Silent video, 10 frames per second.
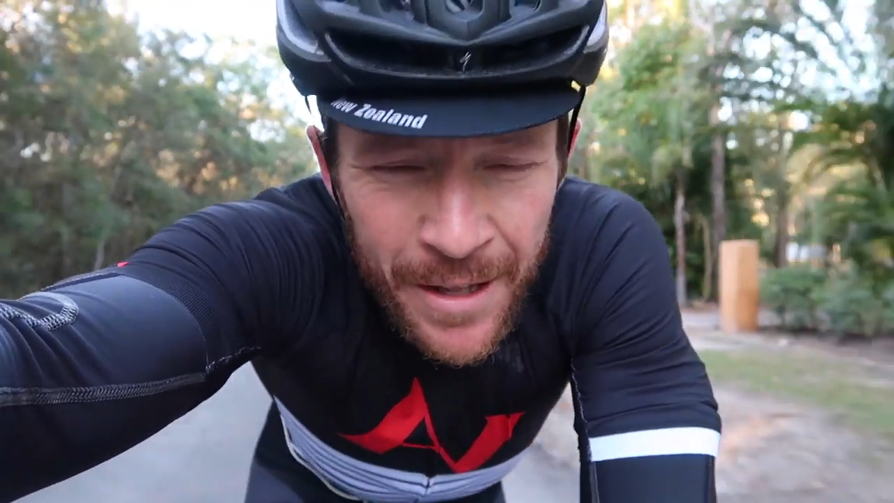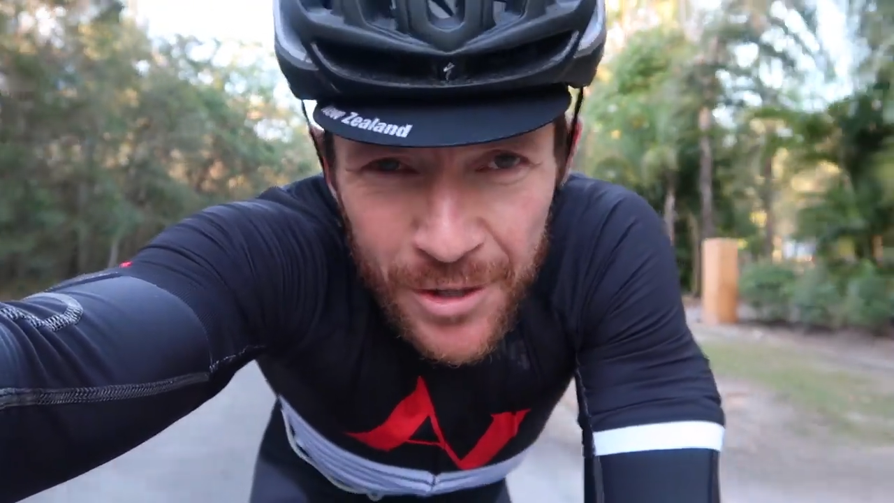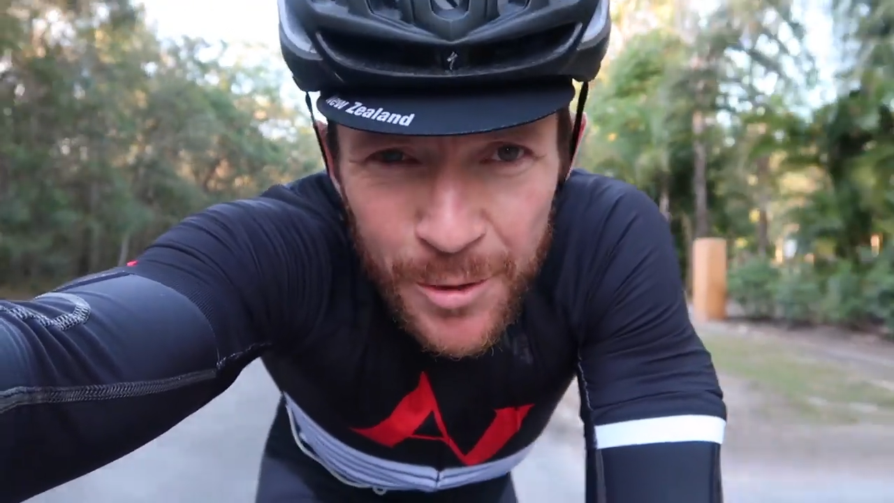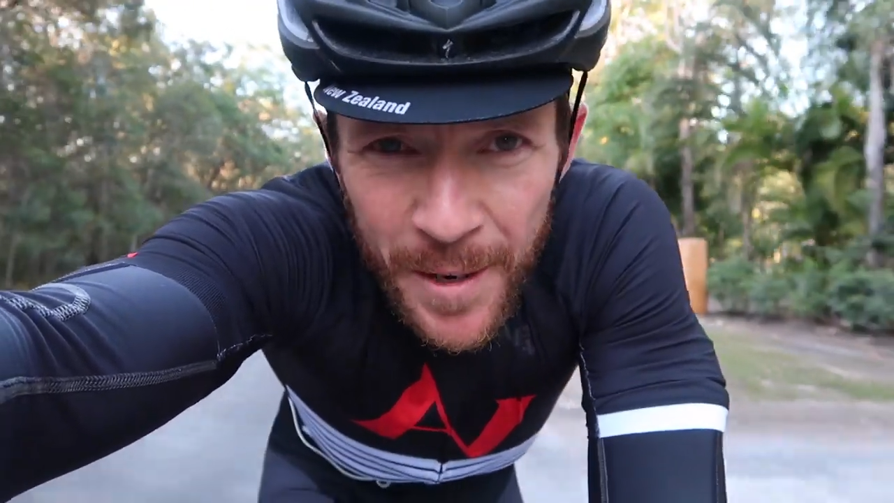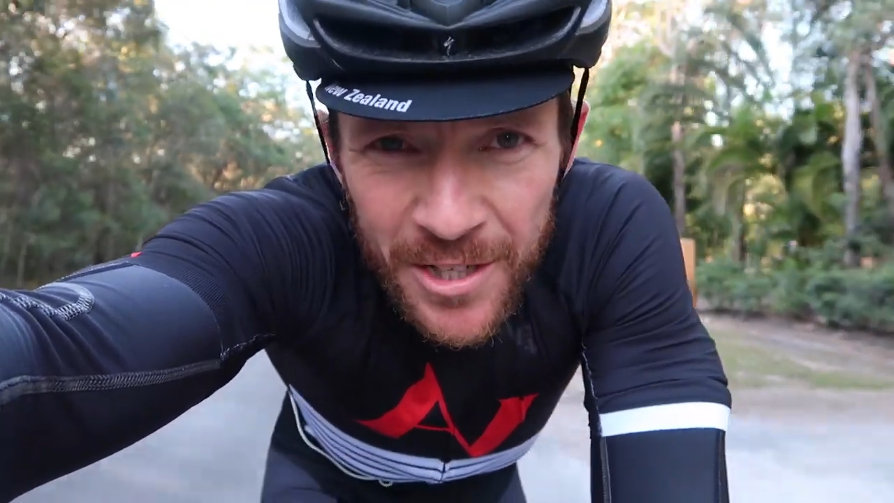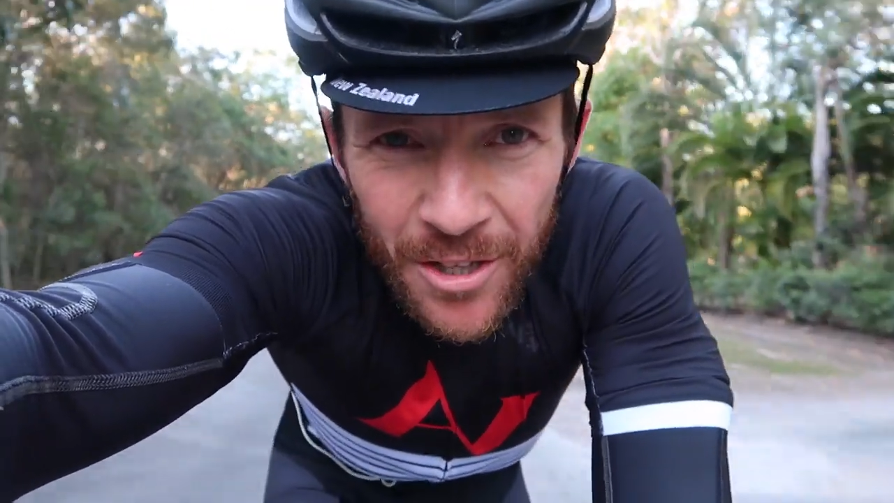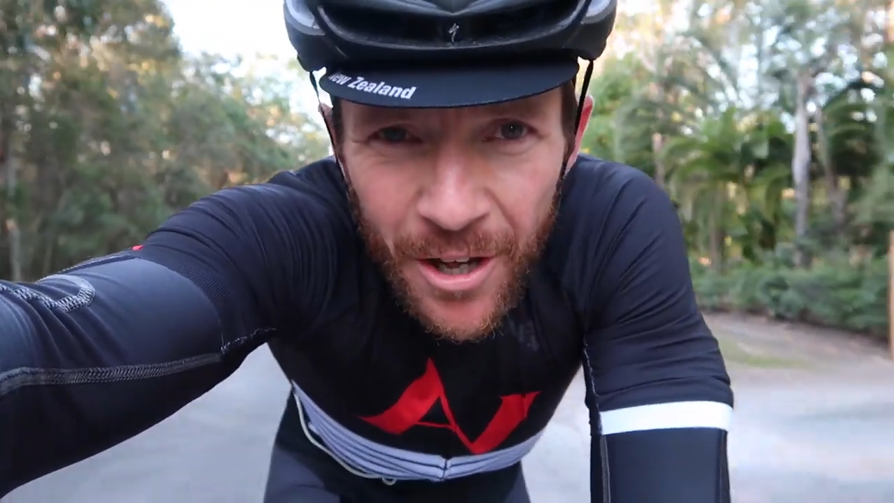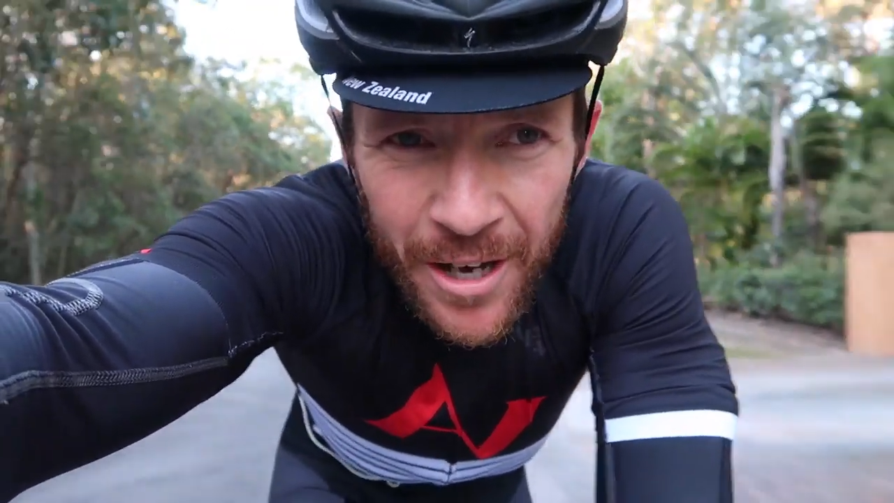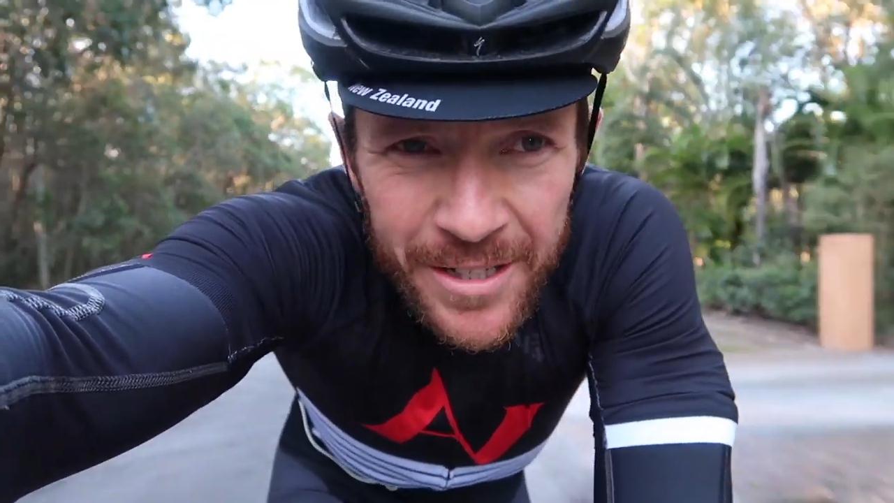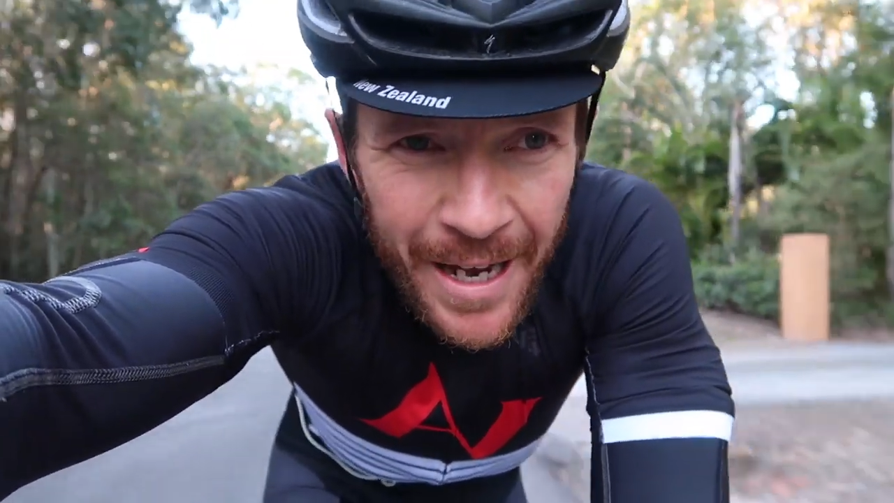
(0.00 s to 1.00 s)
the
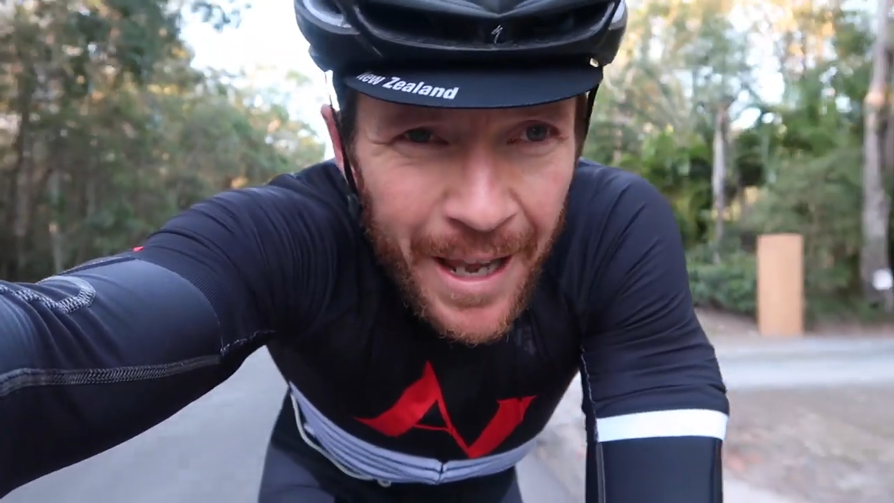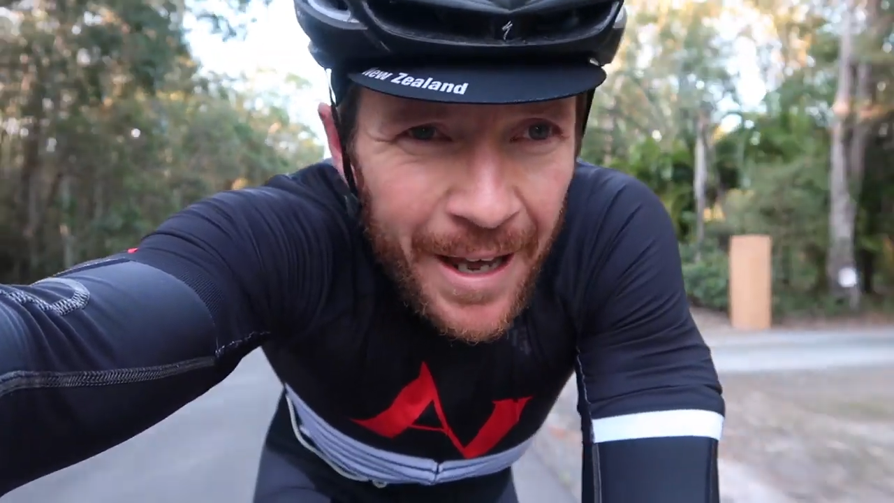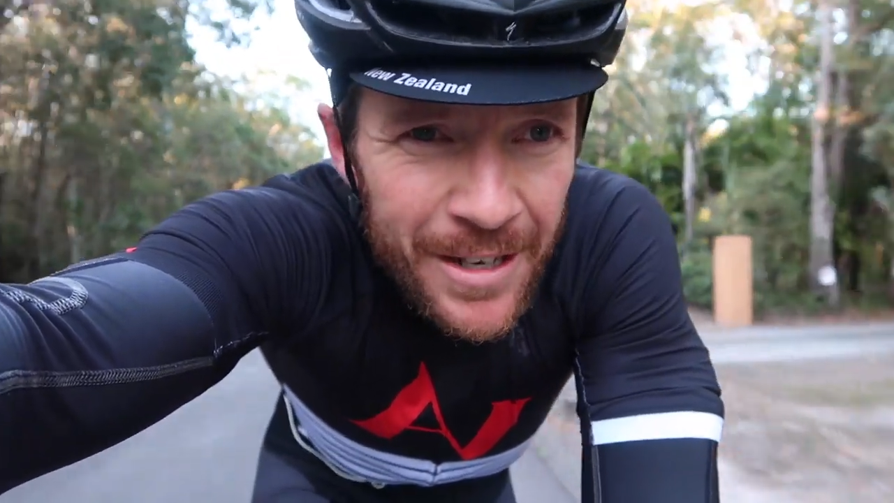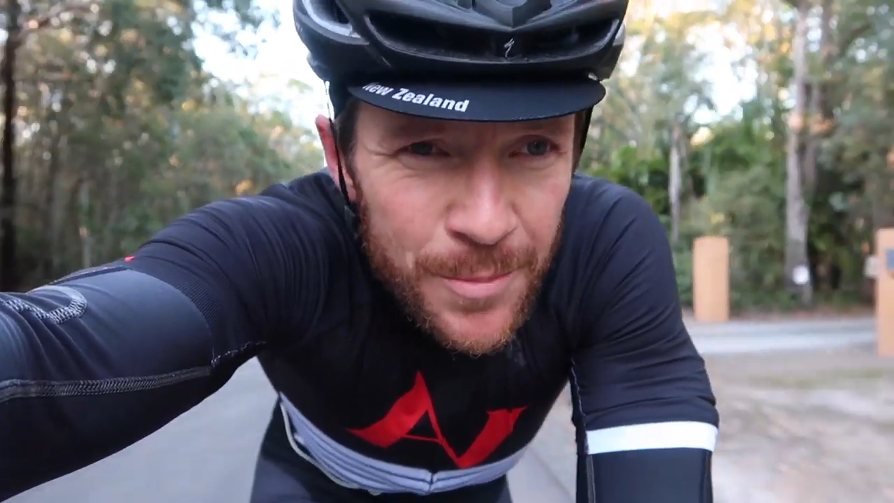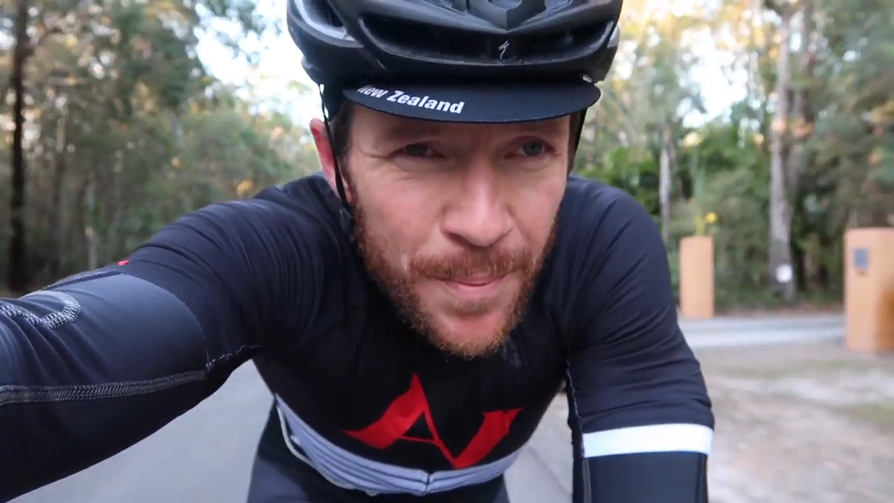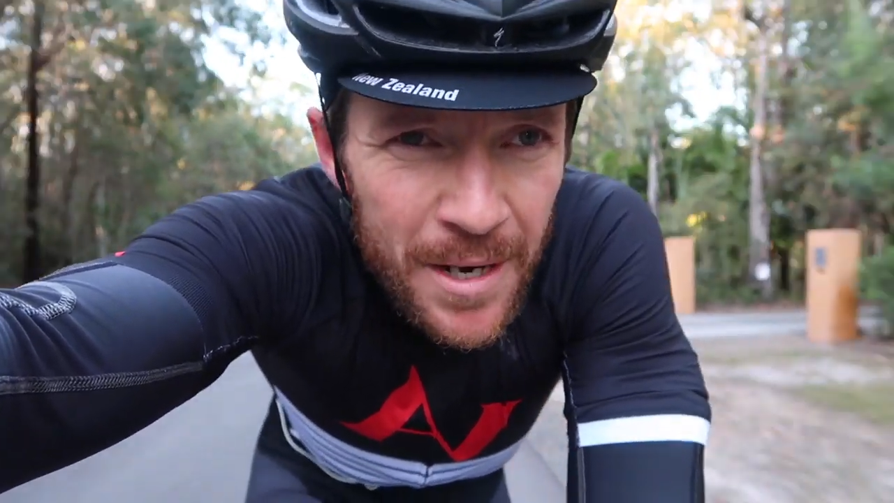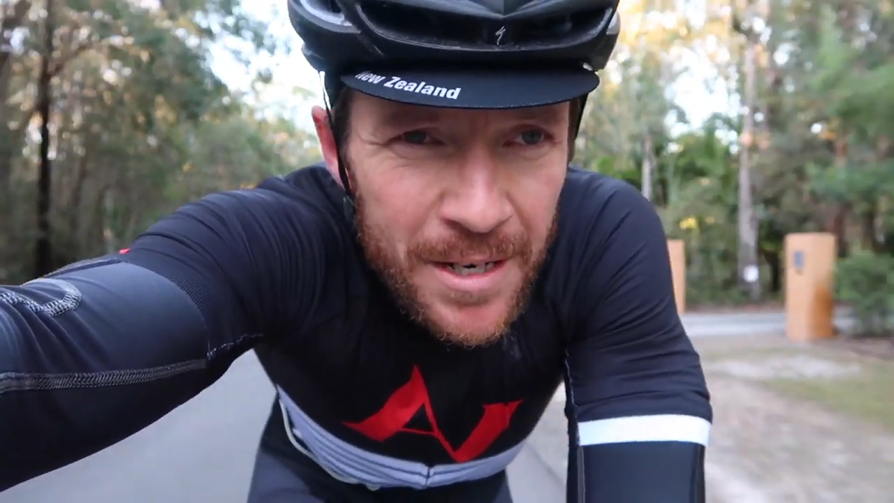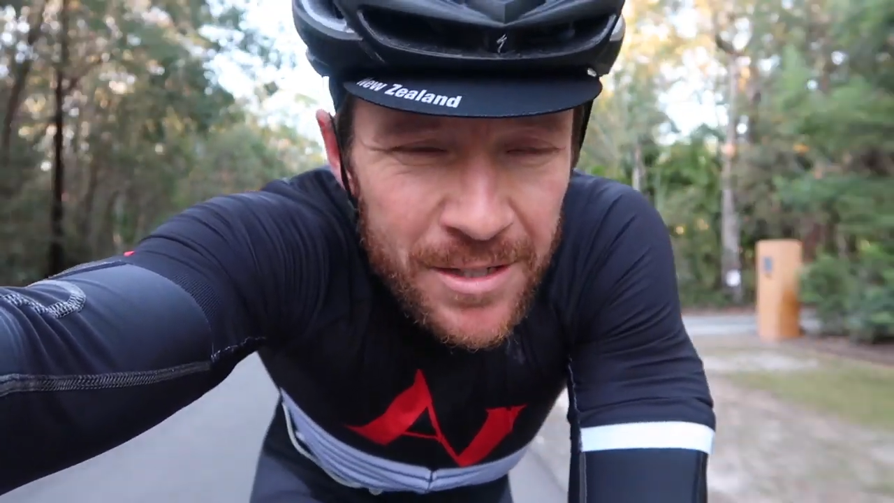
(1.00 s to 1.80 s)
Specialized Allez Sprint